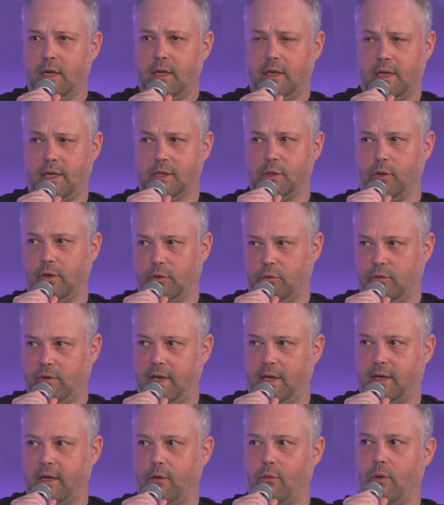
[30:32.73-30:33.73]
That's going to
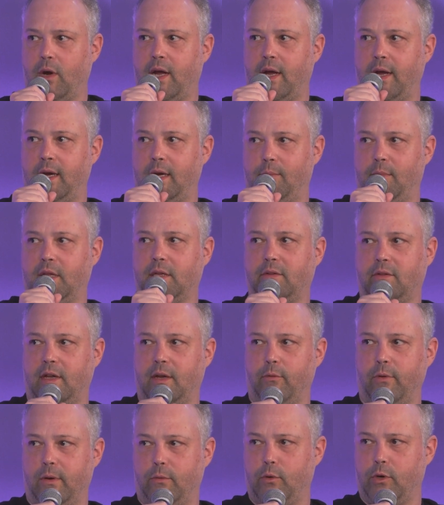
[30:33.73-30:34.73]
take a while, but
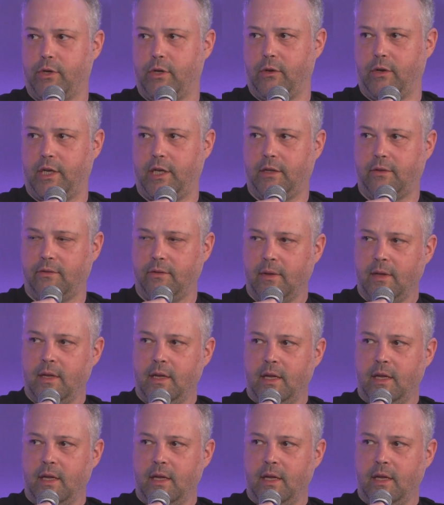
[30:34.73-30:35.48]
we're working on it.